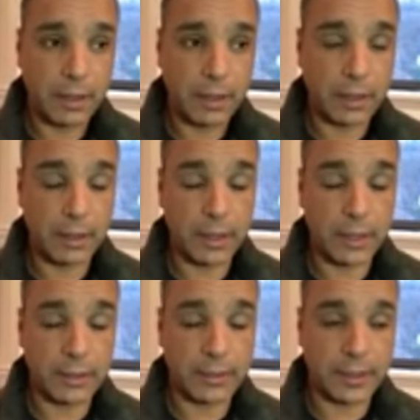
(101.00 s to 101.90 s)
Uh,
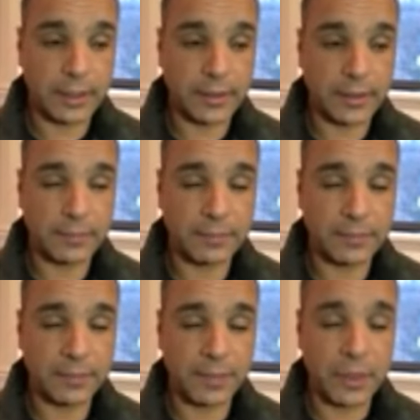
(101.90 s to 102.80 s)
and, um,
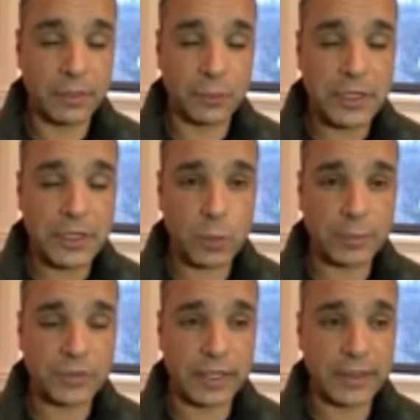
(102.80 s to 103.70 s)
and the reason why
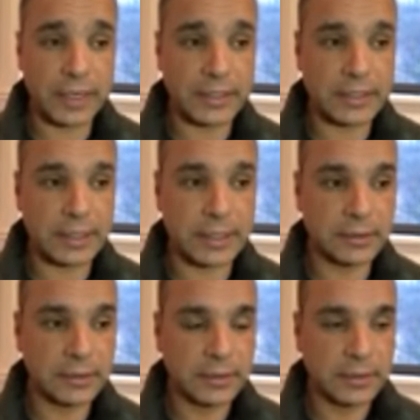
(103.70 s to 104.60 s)
I'm saying that is that
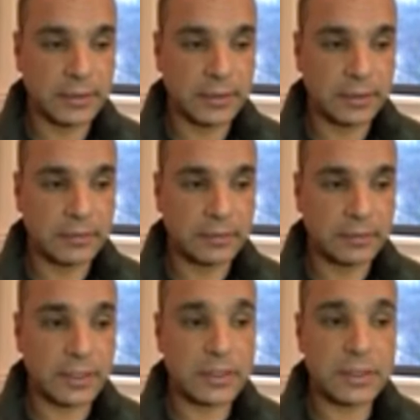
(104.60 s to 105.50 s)

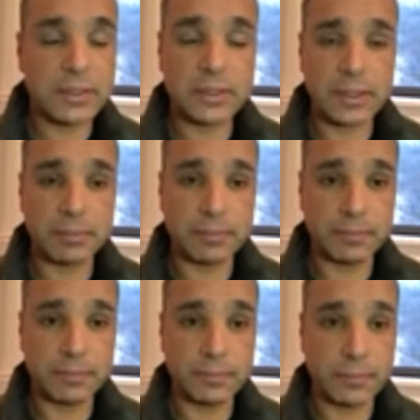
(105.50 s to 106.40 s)
this is the
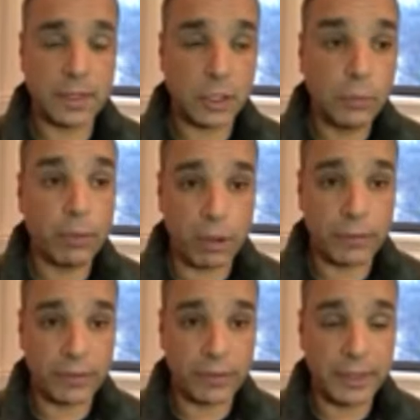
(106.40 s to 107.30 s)
the
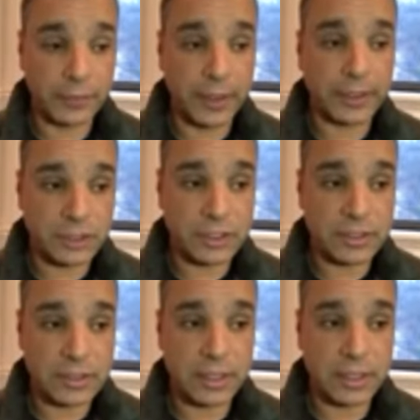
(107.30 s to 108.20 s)
coupon that the Iranians
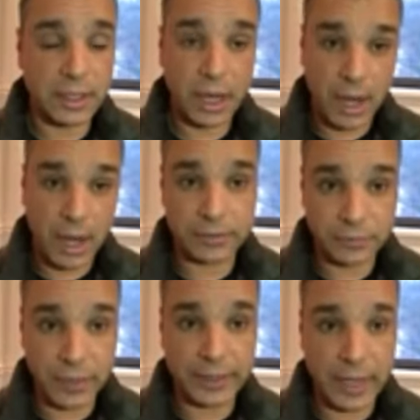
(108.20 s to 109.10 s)
just uh, cut
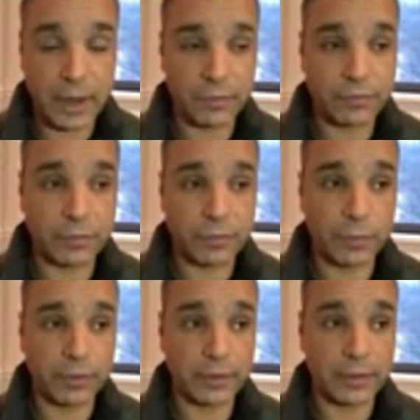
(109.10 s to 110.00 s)
right now
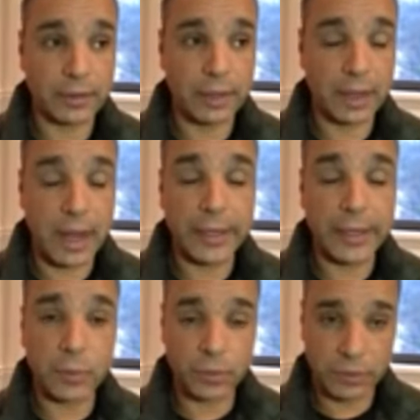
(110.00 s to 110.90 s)
for
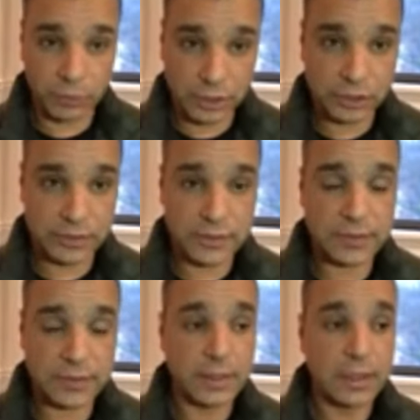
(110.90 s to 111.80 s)
aligning with the Russians.